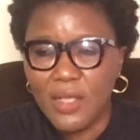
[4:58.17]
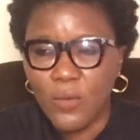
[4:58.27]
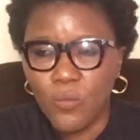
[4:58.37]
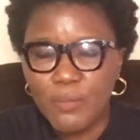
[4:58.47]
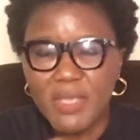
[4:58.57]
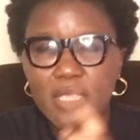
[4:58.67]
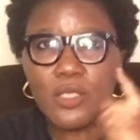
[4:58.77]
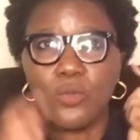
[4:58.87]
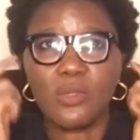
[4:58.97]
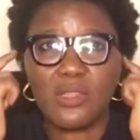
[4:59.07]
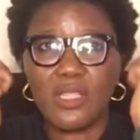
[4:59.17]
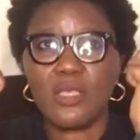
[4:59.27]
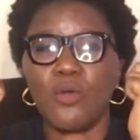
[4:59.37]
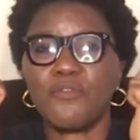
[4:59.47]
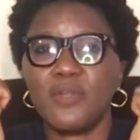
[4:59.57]
will make you think
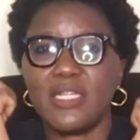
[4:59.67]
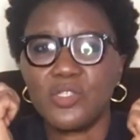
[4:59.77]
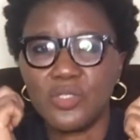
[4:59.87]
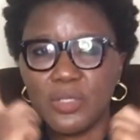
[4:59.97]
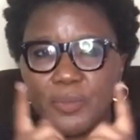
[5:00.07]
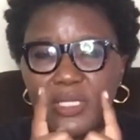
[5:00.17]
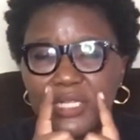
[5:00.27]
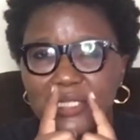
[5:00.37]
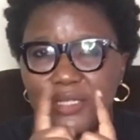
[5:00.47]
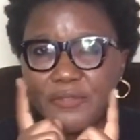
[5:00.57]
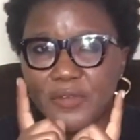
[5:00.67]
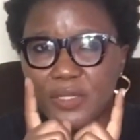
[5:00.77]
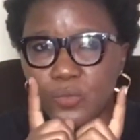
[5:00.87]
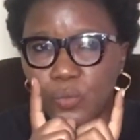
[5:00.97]
of relationship in a different